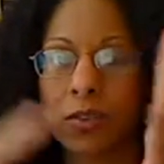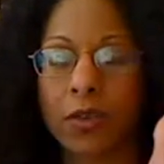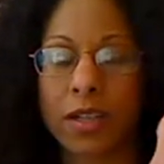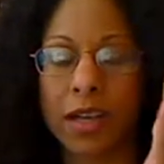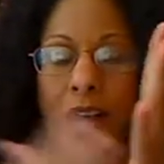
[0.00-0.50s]
So
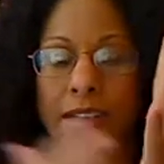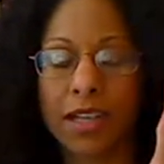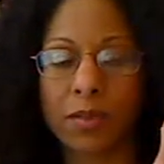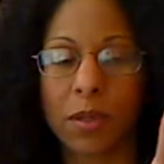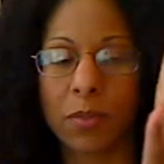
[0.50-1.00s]
you can
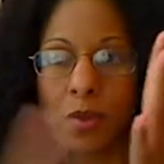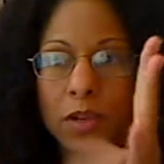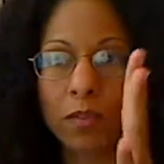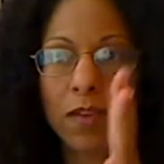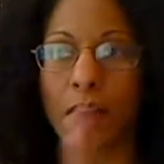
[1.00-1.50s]
contact people,
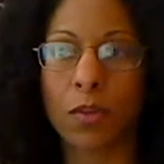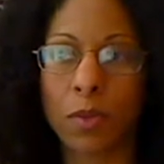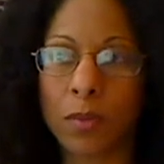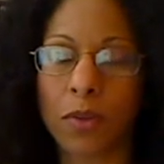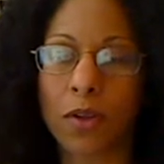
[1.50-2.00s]
you can follow
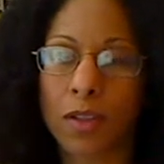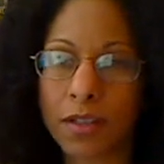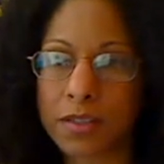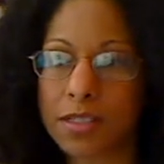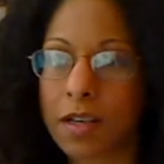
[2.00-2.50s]
people, all
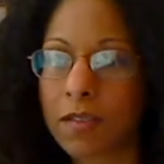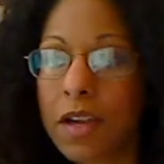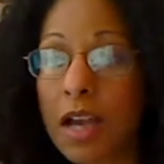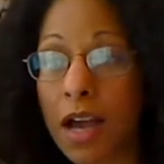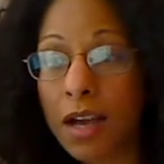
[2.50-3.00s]
that good
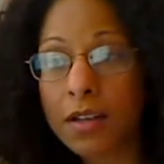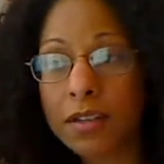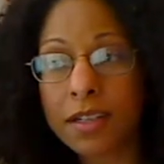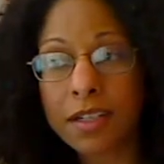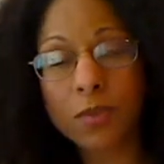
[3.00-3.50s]

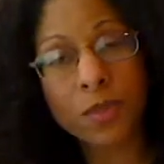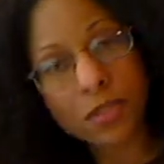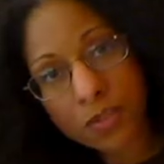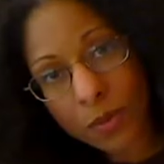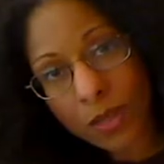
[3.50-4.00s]
stuff. The next
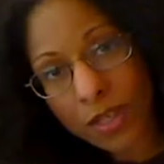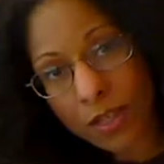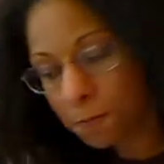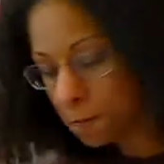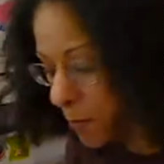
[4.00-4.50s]
one is
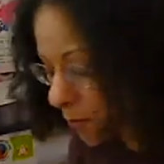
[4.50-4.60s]
Tweety,